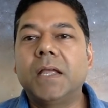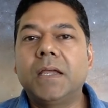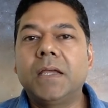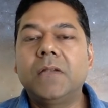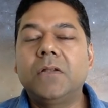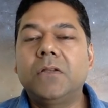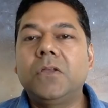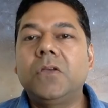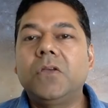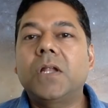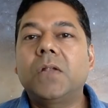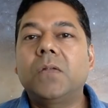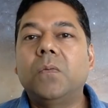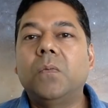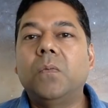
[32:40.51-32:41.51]
You
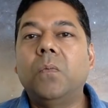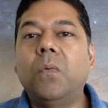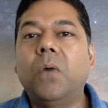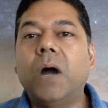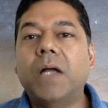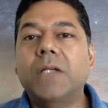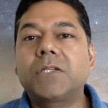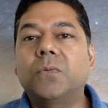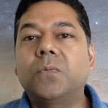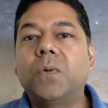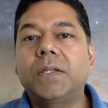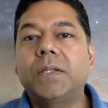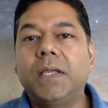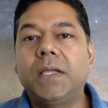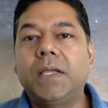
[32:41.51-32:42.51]
can watch
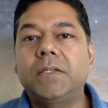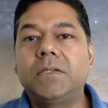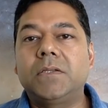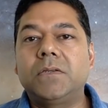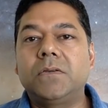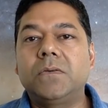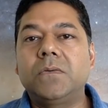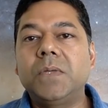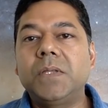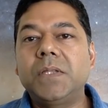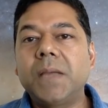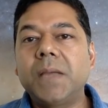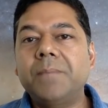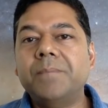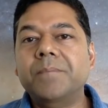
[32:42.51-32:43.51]
what they do with
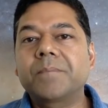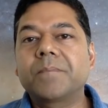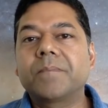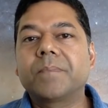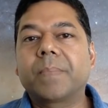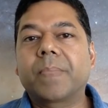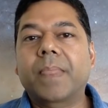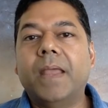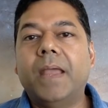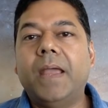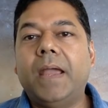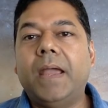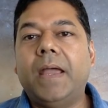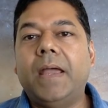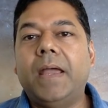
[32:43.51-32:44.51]
them,
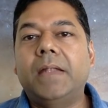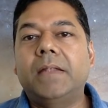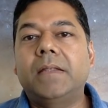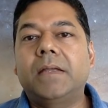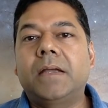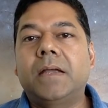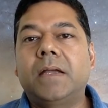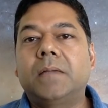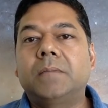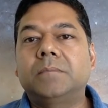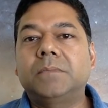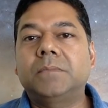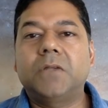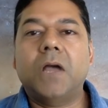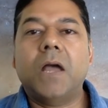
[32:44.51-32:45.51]
and
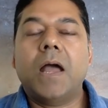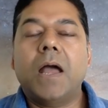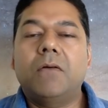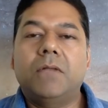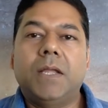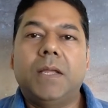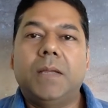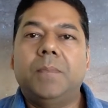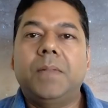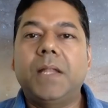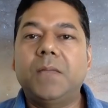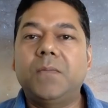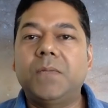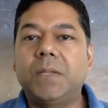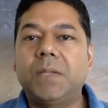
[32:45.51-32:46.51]
how they
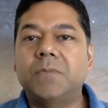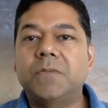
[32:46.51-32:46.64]
play with them.